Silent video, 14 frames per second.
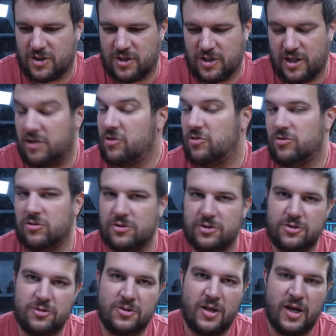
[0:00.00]
going to
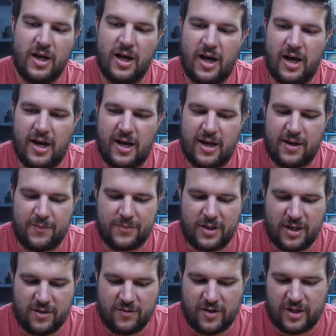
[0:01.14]
include
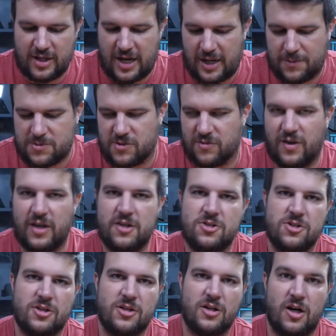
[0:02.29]
kind of like an
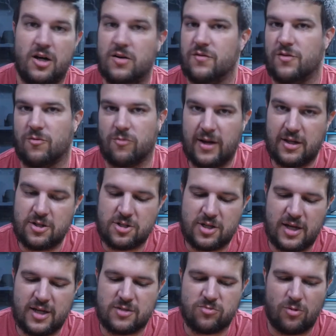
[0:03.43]
observation of the range
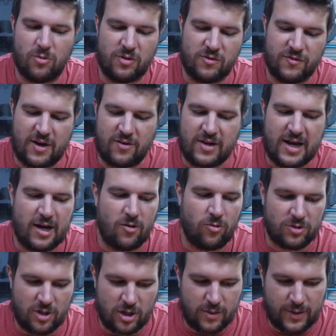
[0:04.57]
test, what we found out. We'll
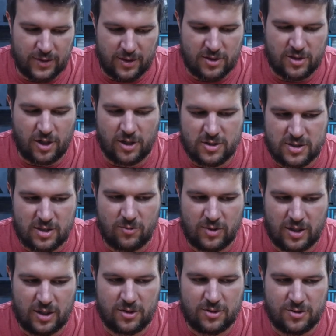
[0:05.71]
talk about the darts that we
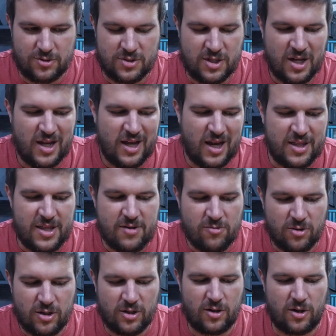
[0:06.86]
used, and then
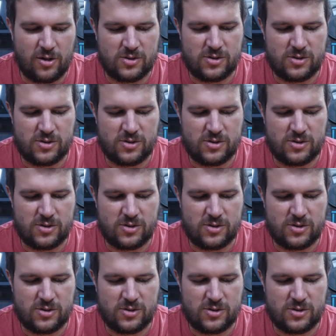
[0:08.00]
we're going to